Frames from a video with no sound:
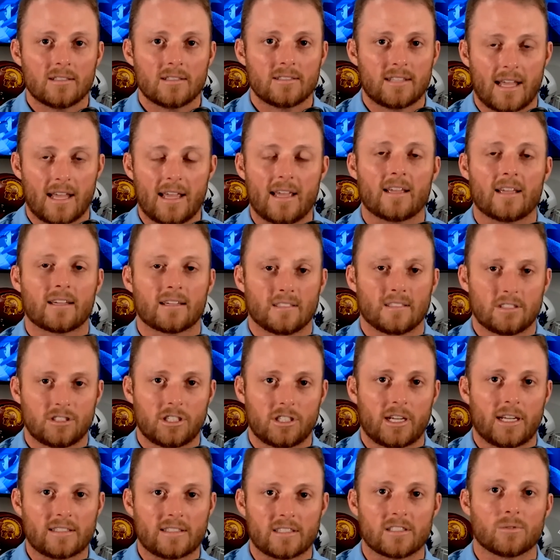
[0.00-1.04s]
take
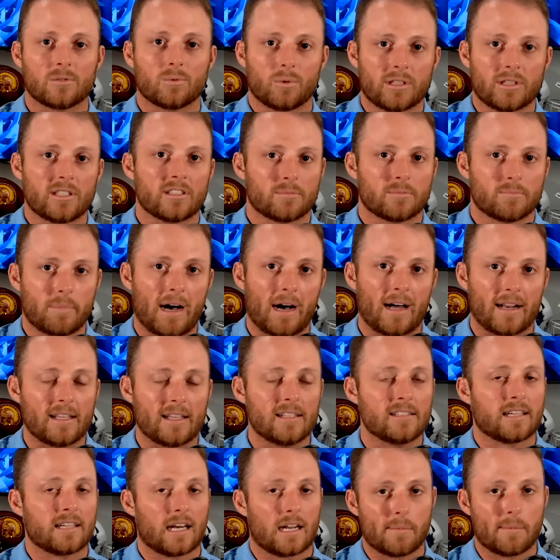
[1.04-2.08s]
chances with his body.
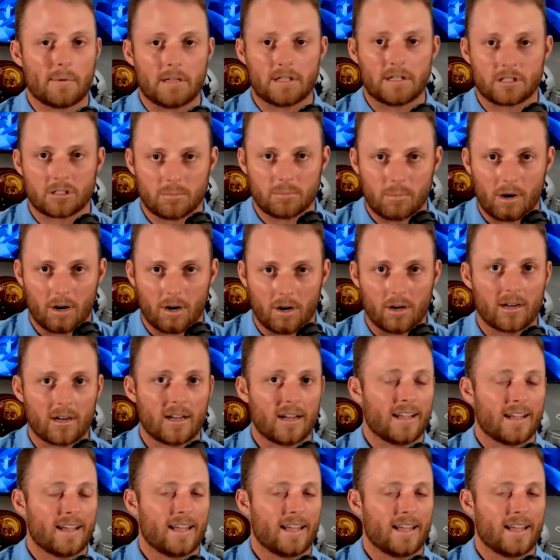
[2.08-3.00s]
He's got to be smart.